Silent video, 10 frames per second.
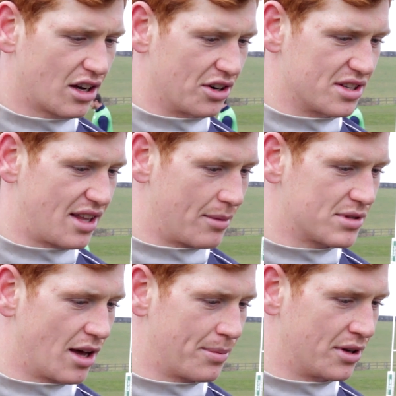kind of
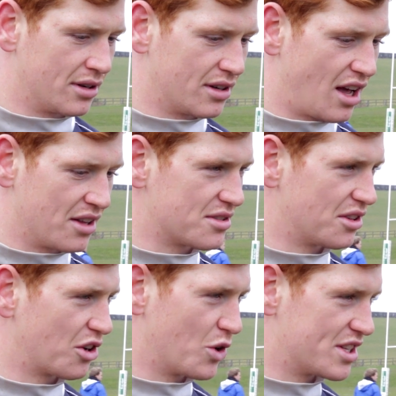stepped up and
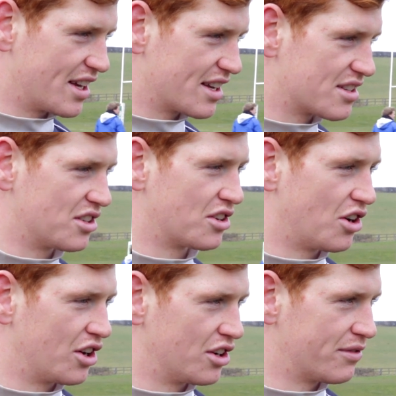answered the critics, and
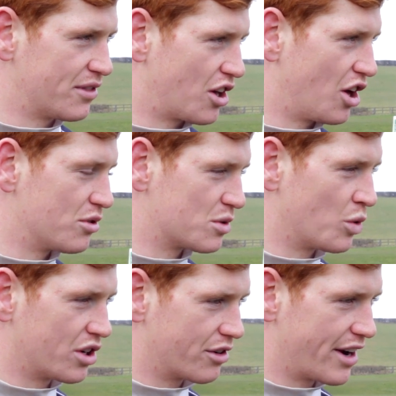kind of the coaches
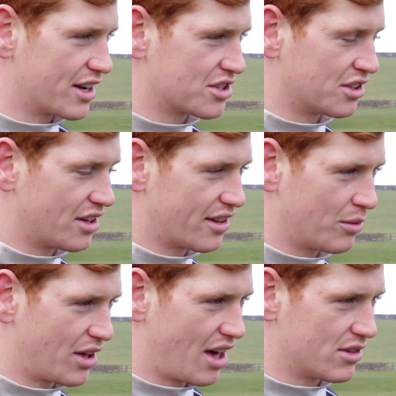wanted a reaction, and I
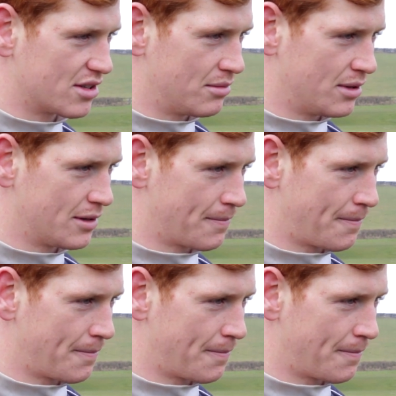think we gave it to them